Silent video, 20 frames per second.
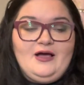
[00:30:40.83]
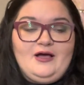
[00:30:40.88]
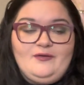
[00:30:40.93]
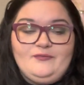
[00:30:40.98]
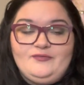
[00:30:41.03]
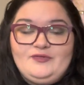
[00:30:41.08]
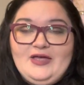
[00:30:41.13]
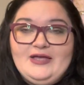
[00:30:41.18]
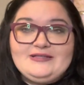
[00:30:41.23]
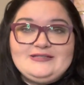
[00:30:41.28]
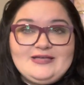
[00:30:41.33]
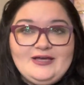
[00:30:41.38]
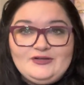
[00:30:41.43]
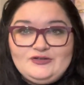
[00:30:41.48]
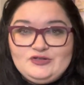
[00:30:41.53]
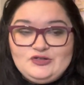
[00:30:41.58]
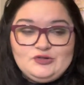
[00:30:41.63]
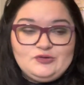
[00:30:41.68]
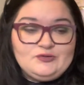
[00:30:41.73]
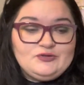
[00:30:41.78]
That's on
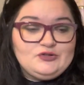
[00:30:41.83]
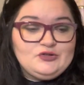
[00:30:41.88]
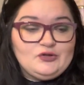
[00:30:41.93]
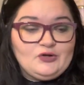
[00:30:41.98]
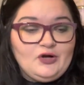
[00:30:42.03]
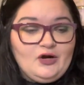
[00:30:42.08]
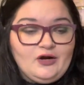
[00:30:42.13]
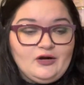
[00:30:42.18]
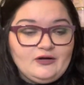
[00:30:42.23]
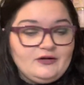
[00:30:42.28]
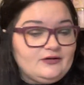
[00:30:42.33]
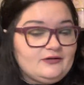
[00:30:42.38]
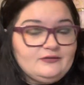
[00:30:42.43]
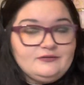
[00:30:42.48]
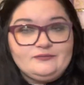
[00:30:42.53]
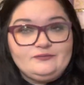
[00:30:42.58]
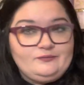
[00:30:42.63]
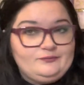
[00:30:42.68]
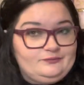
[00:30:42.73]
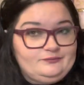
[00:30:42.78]
you and your heart.
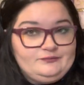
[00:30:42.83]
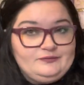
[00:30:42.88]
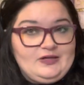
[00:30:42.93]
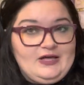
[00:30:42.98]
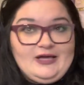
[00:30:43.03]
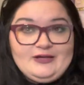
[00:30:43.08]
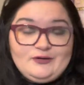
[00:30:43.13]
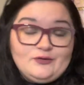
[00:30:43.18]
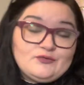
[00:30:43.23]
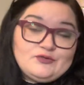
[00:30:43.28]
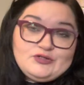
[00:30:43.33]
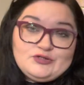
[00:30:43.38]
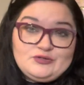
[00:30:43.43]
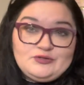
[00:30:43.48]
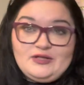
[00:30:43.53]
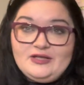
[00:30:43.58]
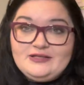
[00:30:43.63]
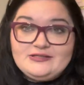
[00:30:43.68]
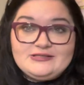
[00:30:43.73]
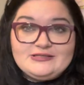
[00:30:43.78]
I don't do
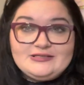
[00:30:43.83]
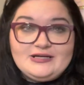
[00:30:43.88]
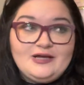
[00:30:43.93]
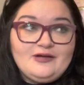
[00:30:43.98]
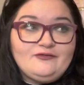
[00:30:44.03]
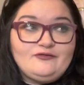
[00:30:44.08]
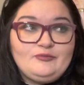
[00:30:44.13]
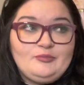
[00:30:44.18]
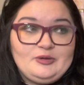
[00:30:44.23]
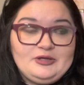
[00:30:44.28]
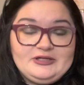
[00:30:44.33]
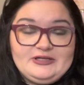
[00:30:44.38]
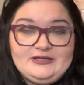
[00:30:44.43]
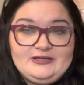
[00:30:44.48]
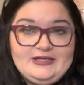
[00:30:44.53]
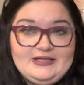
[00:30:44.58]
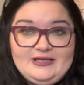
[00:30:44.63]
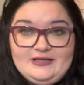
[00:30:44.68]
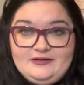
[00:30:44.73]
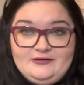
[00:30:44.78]
that stuff, but
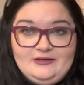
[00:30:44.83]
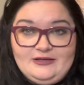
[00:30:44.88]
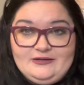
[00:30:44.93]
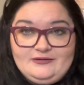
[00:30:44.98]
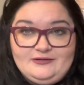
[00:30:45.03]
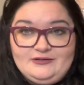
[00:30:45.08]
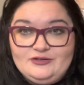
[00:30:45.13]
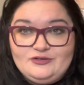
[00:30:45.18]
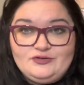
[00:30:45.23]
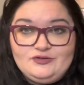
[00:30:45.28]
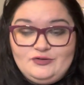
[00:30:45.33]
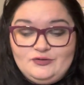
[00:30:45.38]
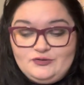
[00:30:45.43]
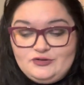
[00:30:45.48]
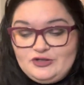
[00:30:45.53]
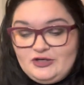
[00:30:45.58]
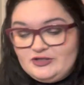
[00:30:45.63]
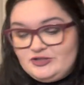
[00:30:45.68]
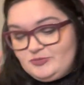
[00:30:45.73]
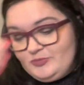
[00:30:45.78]
again, there's no
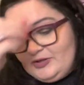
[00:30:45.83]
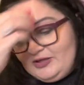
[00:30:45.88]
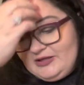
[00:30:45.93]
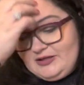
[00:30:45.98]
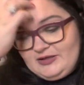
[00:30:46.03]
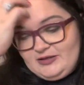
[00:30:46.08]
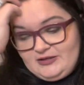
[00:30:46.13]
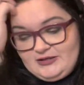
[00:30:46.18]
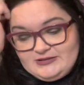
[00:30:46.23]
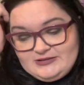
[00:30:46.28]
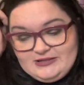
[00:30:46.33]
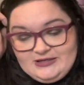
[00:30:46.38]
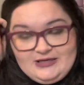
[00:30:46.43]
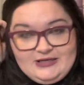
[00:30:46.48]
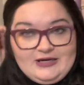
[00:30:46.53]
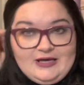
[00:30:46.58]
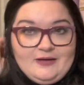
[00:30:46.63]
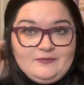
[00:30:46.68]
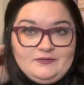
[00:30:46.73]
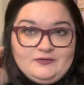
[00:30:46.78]
judgment here because again,
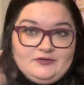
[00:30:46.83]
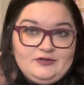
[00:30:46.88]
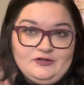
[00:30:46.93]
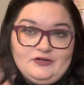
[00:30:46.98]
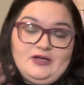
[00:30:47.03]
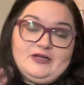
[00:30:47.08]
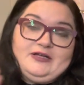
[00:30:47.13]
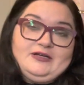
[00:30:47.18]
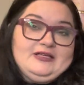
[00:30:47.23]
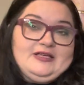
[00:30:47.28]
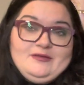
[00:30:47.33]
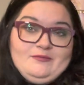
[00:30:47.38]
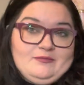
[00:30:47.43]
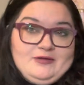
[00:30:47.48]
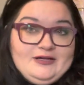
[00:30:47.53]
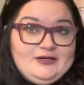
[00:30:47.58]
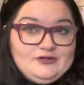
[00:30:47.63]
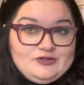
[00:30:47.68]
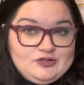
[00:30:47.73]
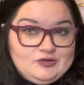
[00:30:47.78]
I'm you're not going to get
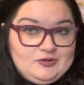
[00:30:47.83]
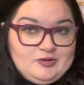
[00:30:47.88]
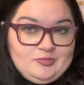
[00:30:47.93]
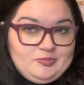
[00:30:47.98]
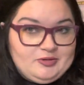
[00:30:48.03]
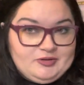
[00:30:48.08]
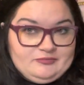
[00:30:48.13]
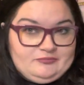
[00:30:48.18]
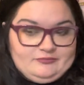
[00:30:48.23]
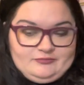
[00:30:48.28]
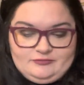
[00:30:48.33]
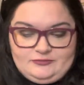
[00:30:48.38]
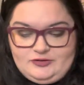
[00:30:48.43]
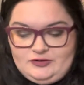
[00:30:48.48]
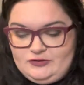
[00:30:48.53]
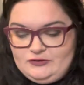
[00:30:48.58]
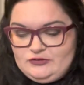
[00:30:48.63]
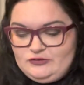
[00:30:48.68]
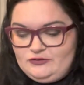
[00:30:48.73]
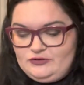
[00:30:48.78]
me to do it, but
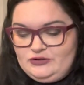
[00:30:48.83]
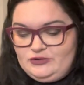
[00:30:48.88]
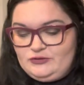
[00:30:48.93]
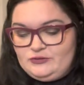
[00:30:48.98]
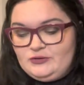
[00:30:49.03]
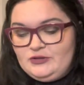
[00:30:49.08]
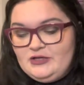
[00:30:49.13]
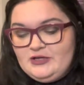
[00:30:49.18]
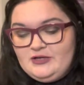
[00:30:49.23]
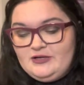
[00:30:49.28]
you do you.